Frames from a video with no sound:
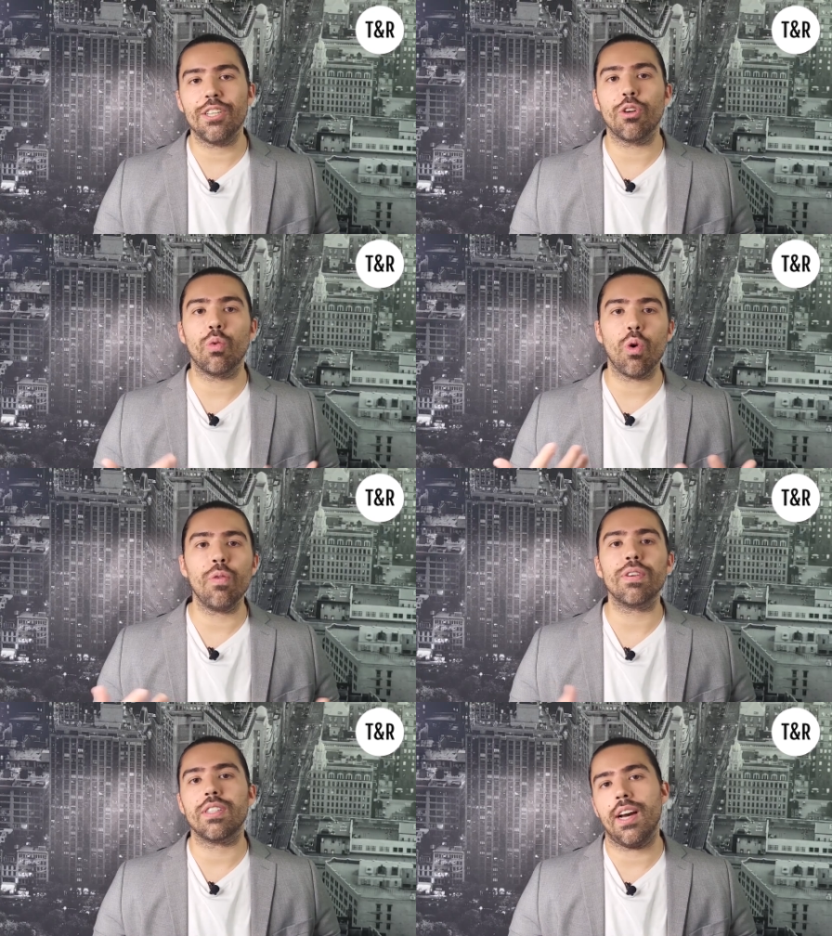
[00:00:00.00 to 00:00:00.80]
to grow
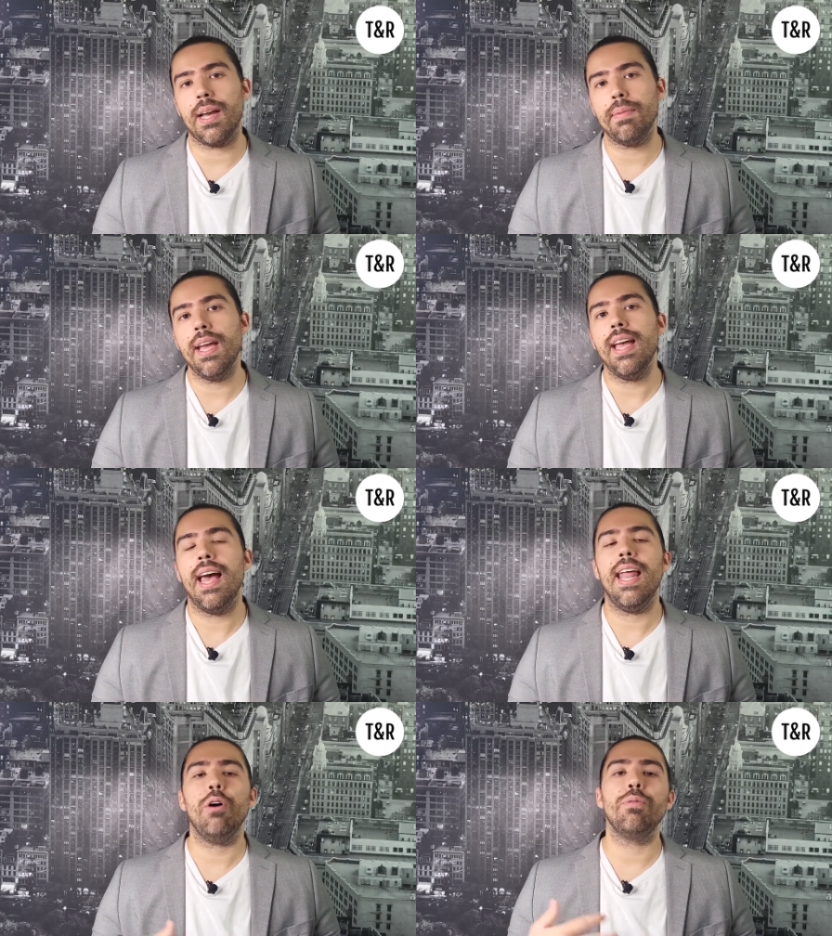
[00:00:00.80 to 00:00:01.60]
over time
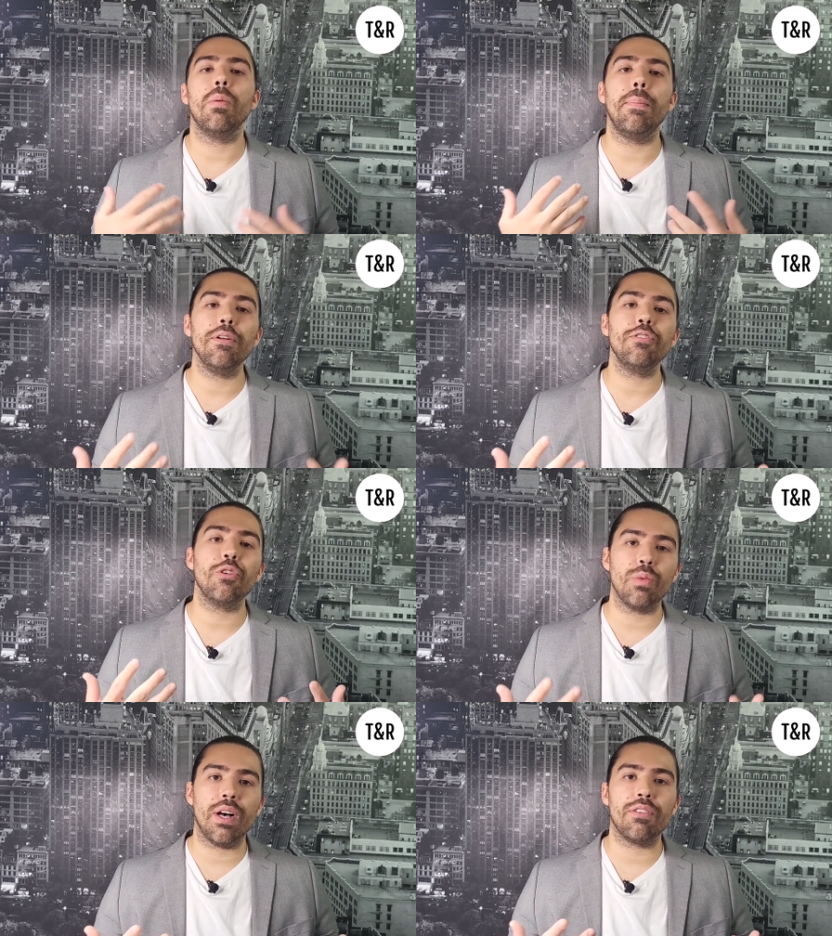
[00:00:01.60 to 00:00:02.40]
and help you build
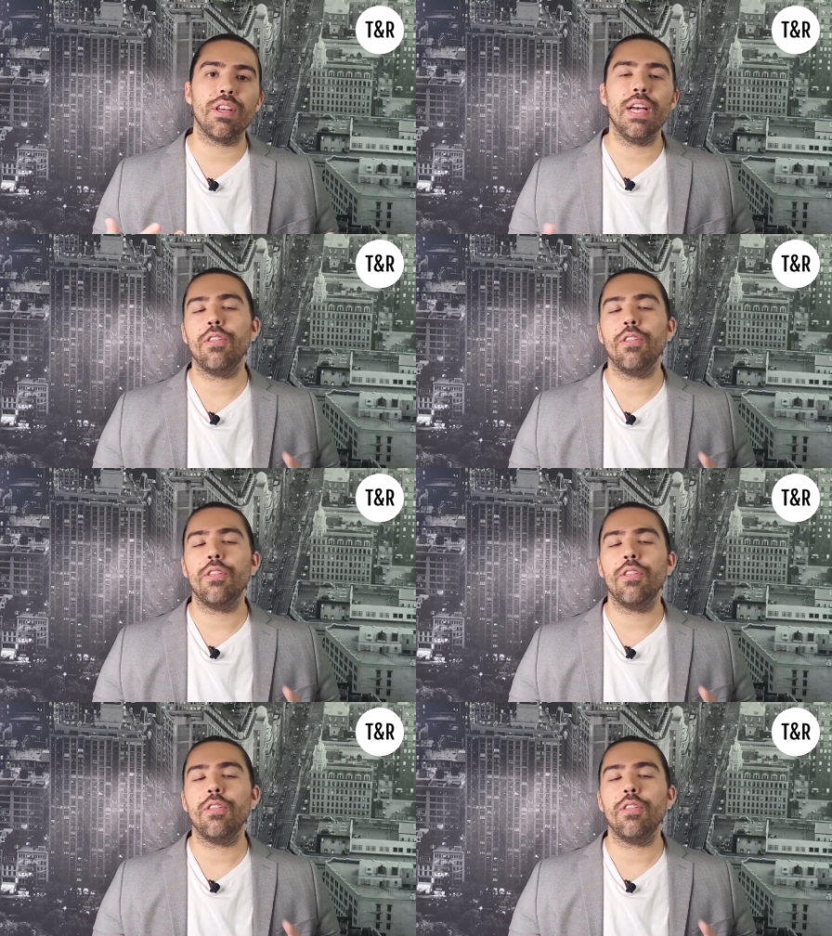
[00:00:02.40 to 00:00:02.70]
your wealth